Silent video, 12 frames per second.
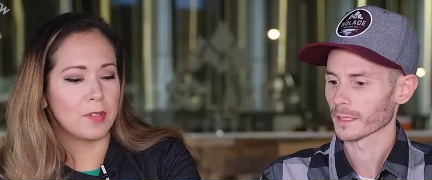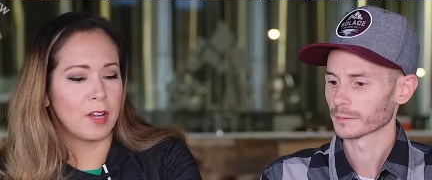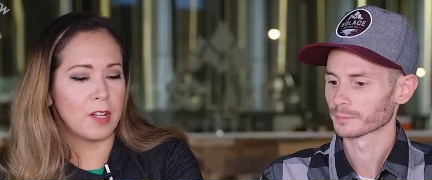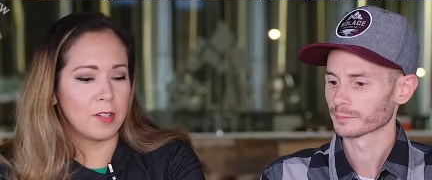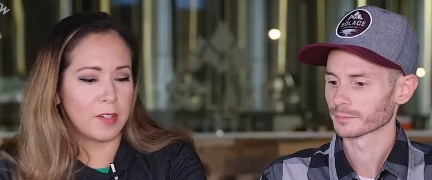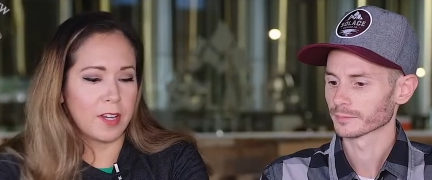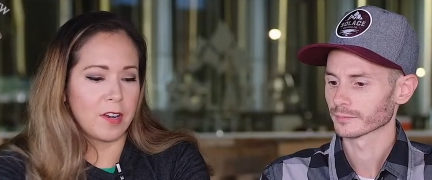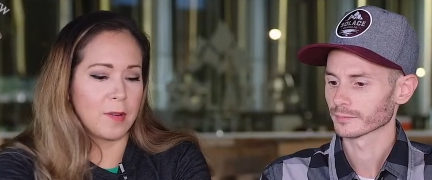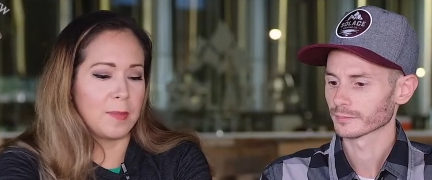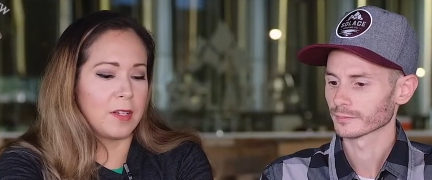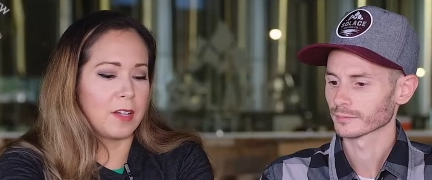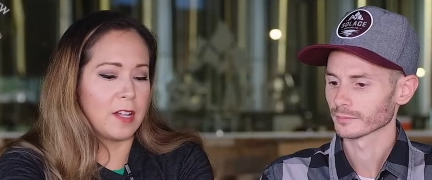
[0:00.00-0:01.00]
Speaker 1: color,
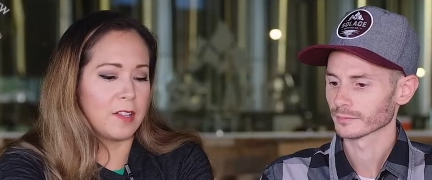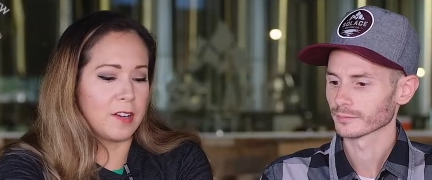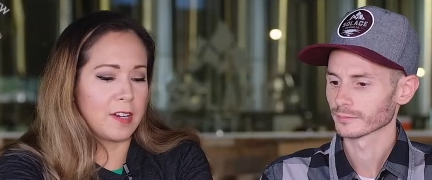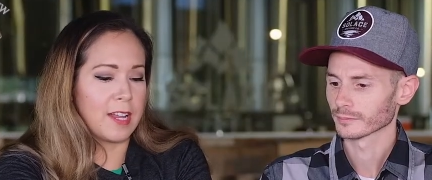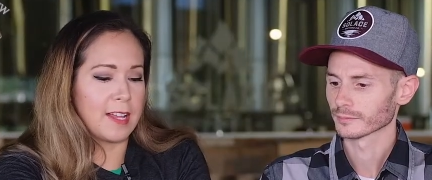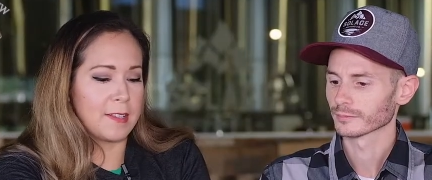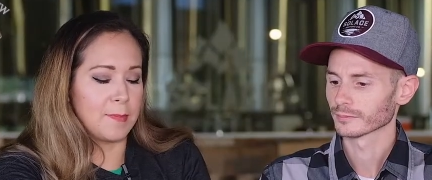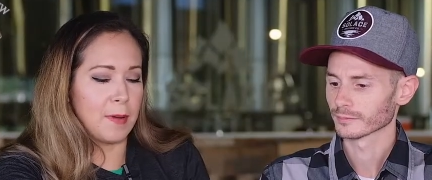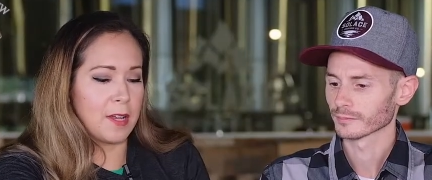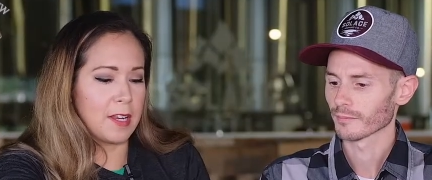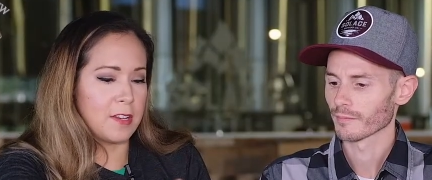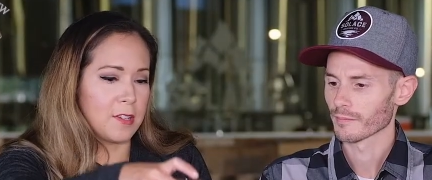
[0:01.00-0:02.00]
caramel color. It has
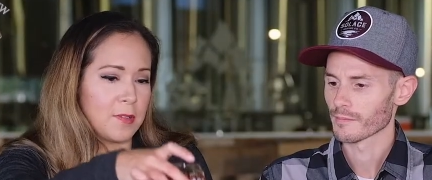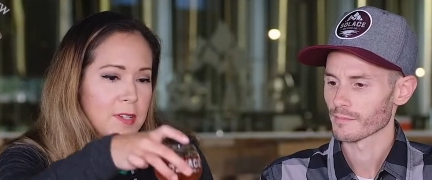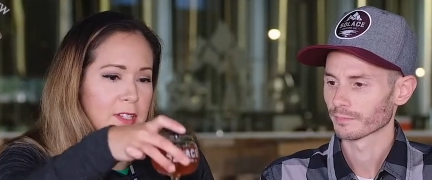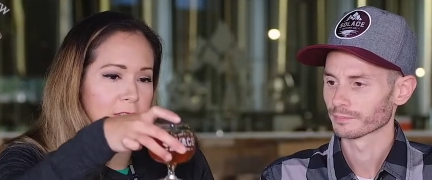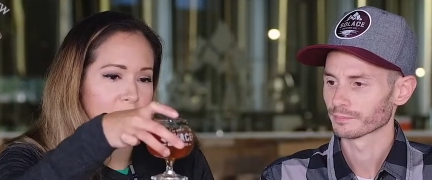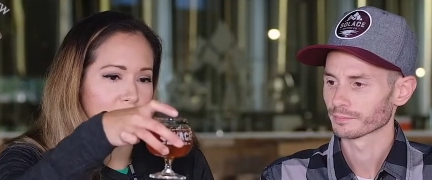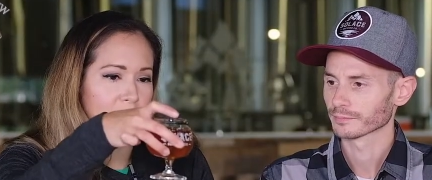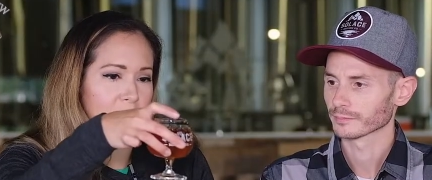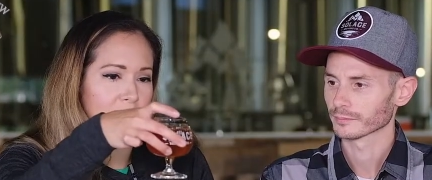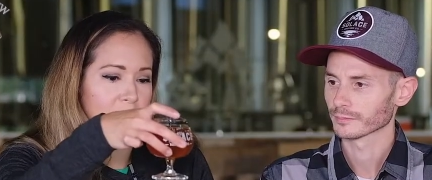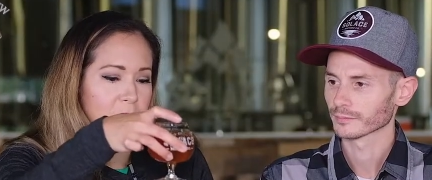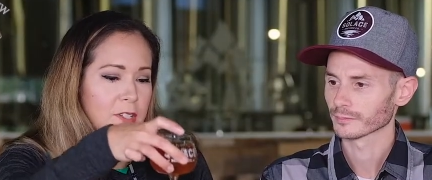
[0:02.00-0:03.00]
body to it. There's
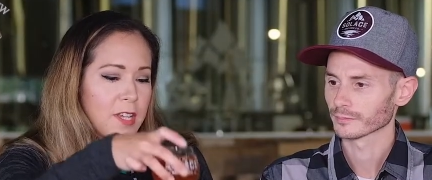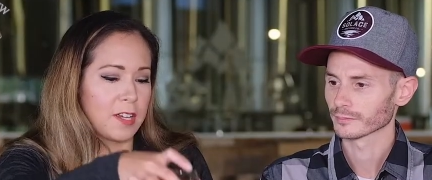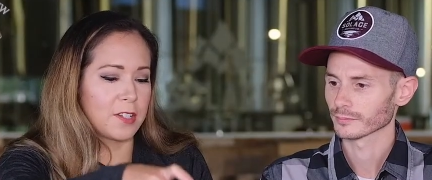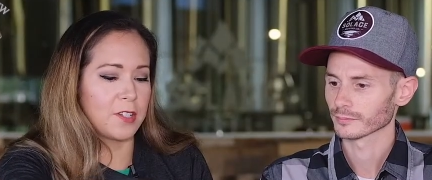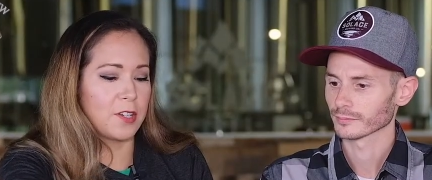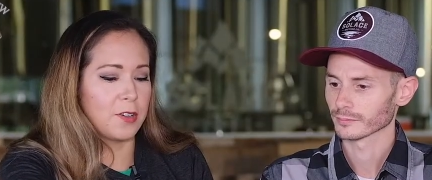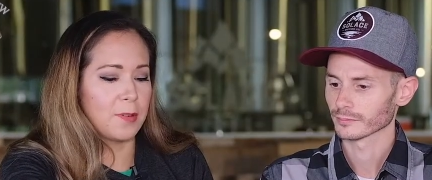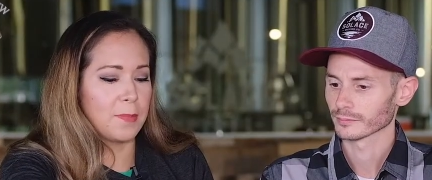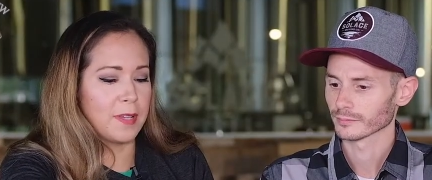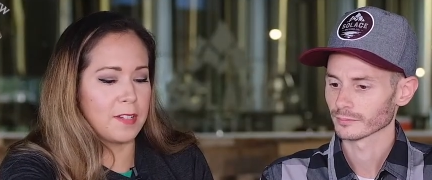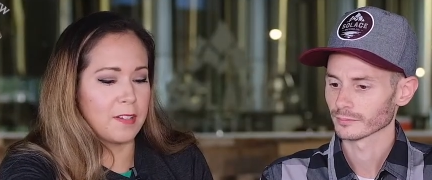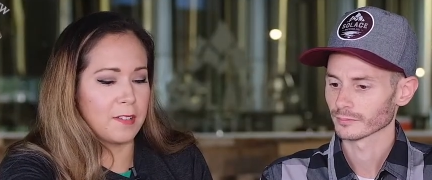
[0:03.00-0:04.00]
there's texture a
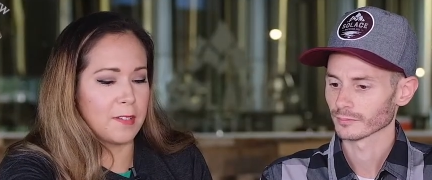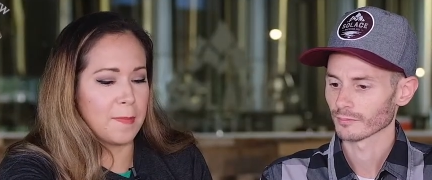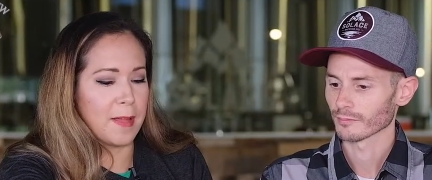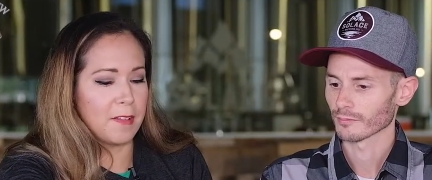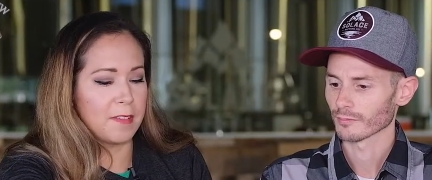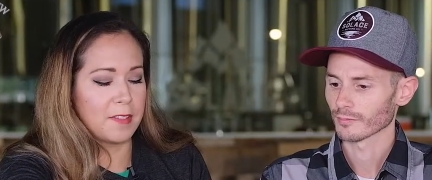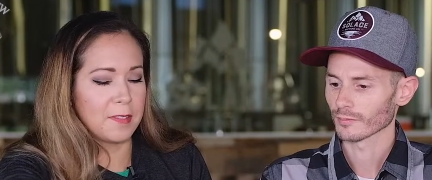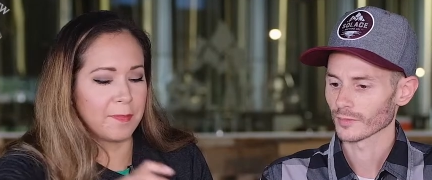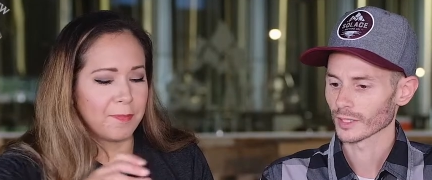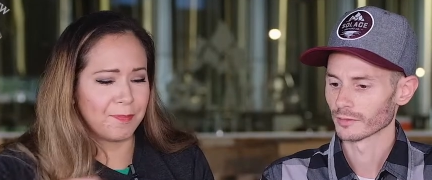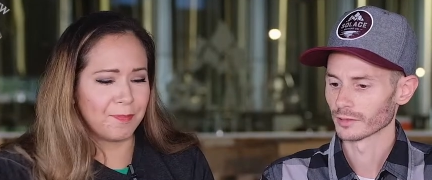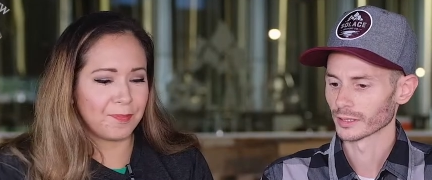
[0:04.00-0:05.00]
bit on the mouth.
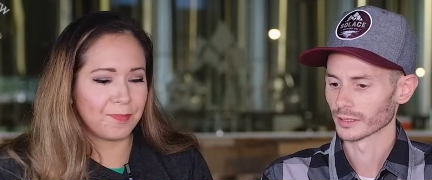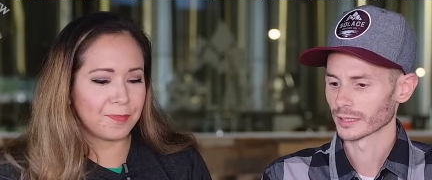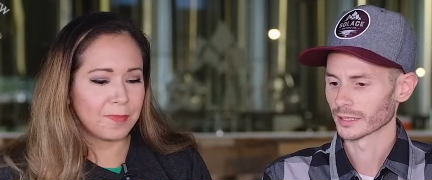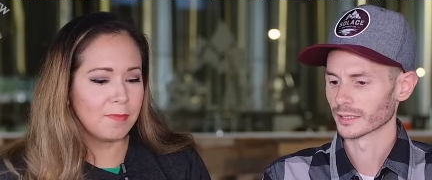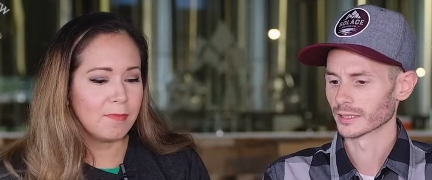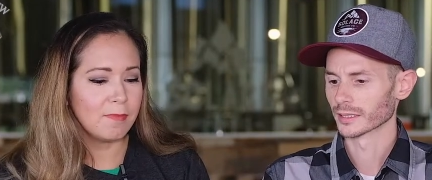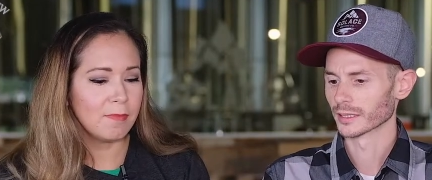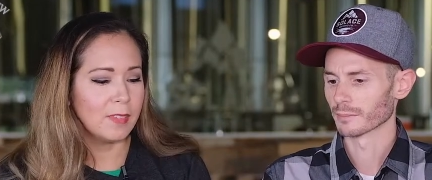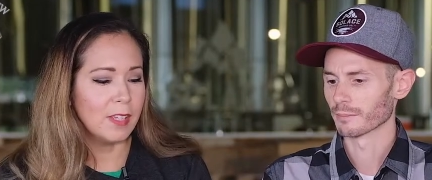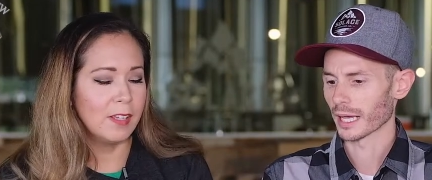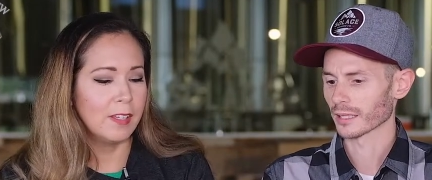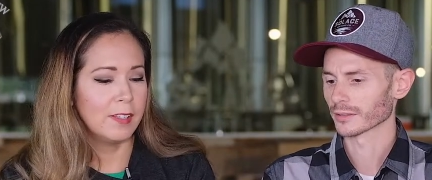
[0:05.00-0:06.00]
Speaker 2: I really like the uh,
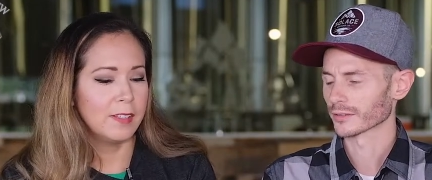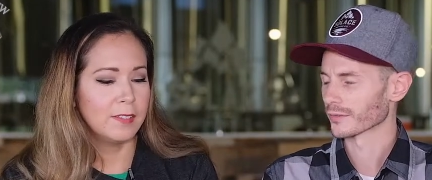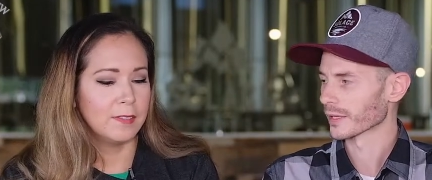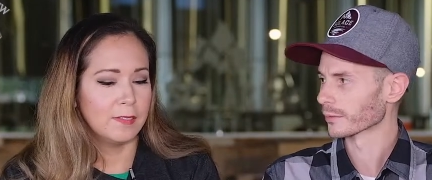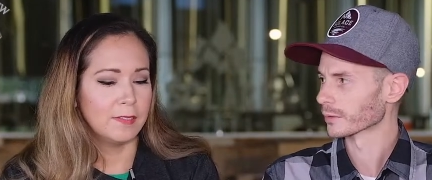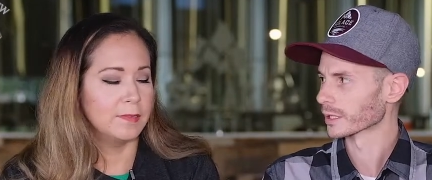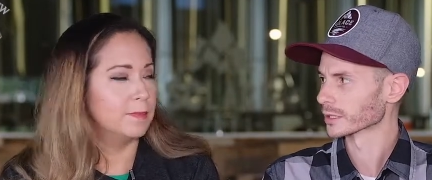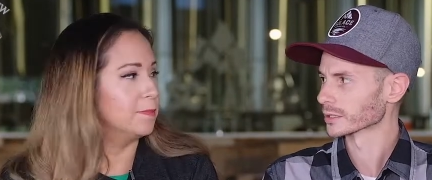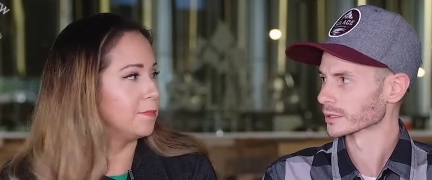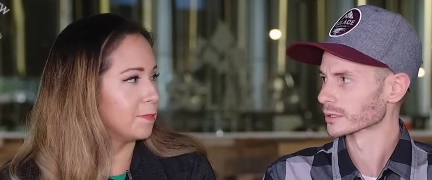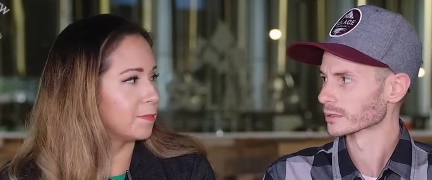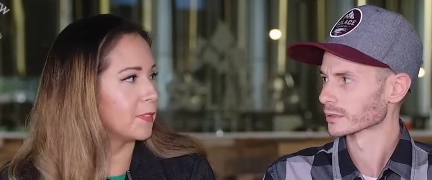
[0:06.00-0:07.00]
balance of that one,
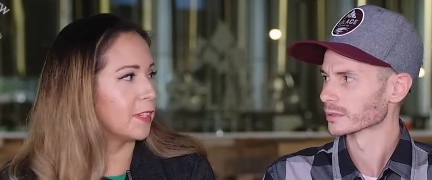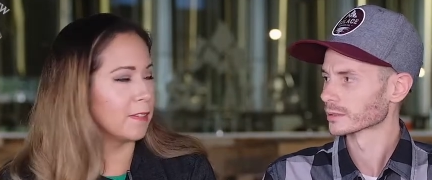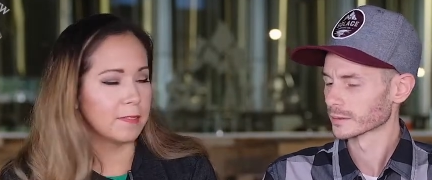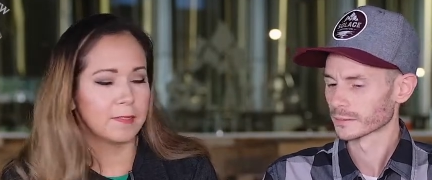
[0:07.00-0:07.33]
actually.
Speaker 1: Yeah.